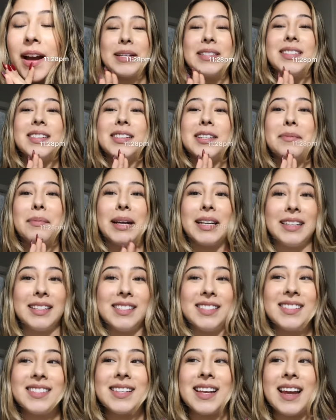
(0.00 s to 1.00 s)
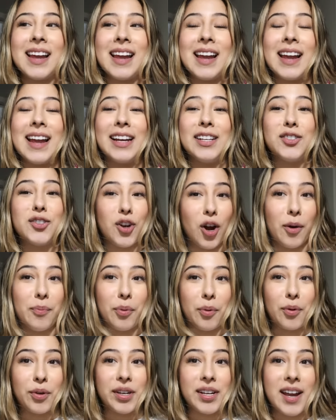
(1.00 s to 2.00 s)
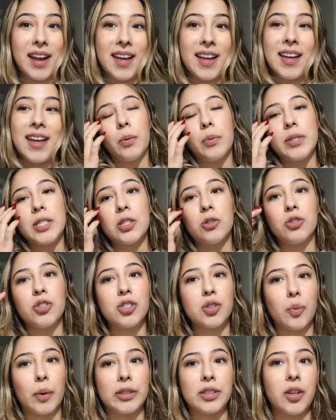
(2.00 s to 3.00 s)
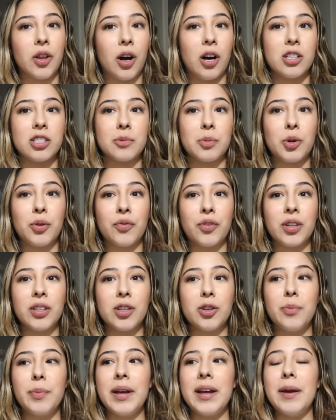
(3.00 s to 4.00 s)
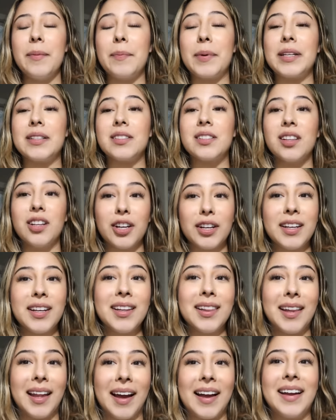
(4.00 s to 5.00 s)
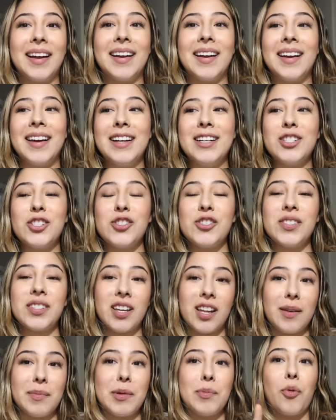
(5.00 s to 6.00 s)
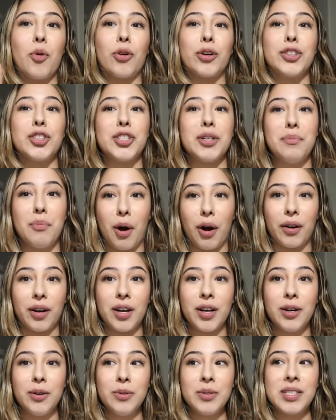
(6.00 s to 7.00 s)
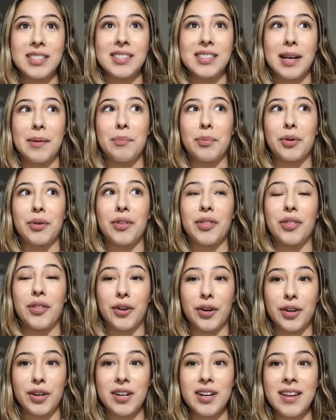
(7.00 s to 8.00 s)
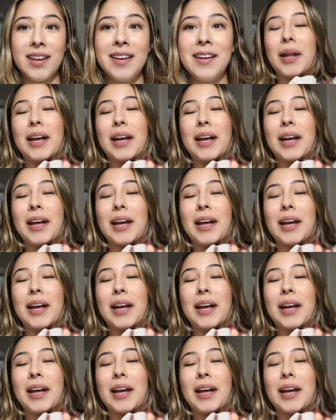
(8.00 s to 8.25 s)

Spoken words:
Basically, my niece is not born yet, but we still just went to the hospital for a little bit, but it's looking like she's gonna be born tomorrow, December 3rd.